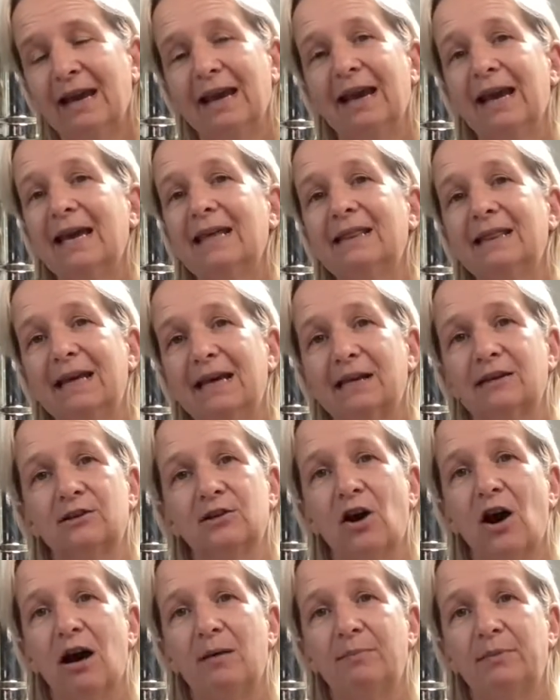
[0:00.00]
and then
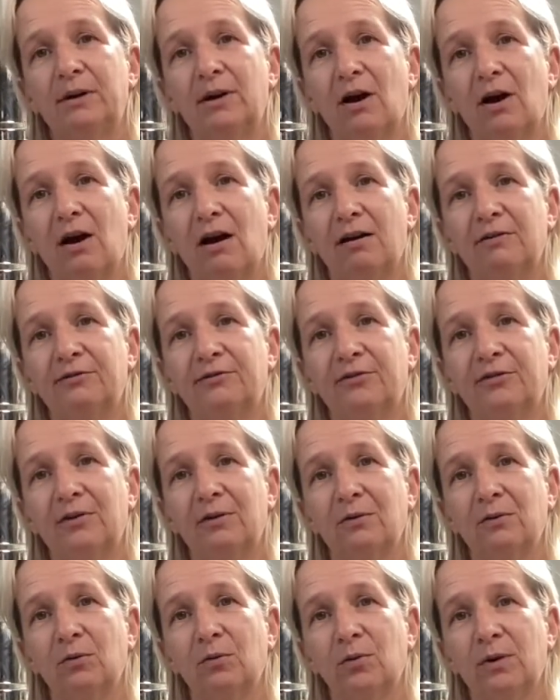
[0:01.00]
top it off
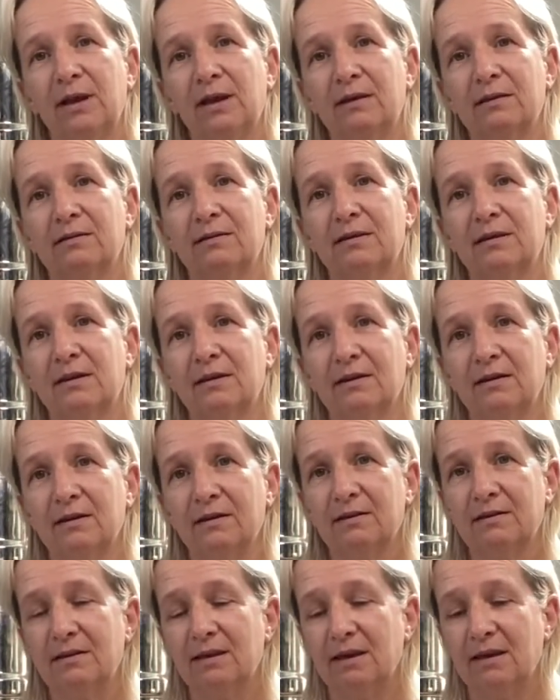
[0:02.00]
with
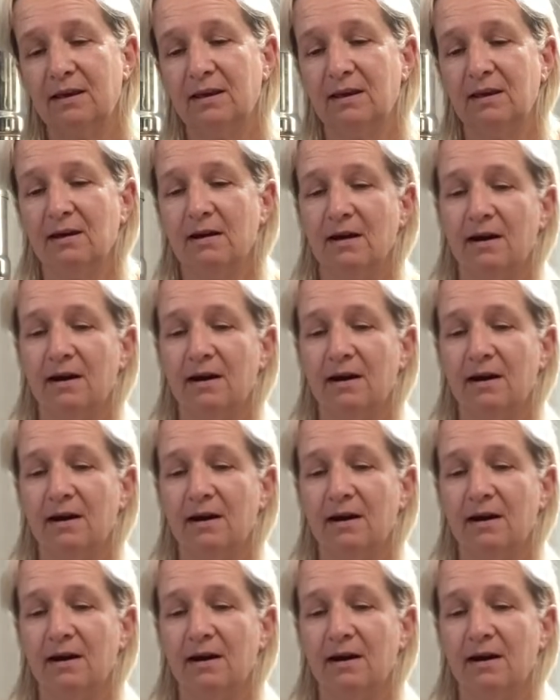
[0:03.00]
the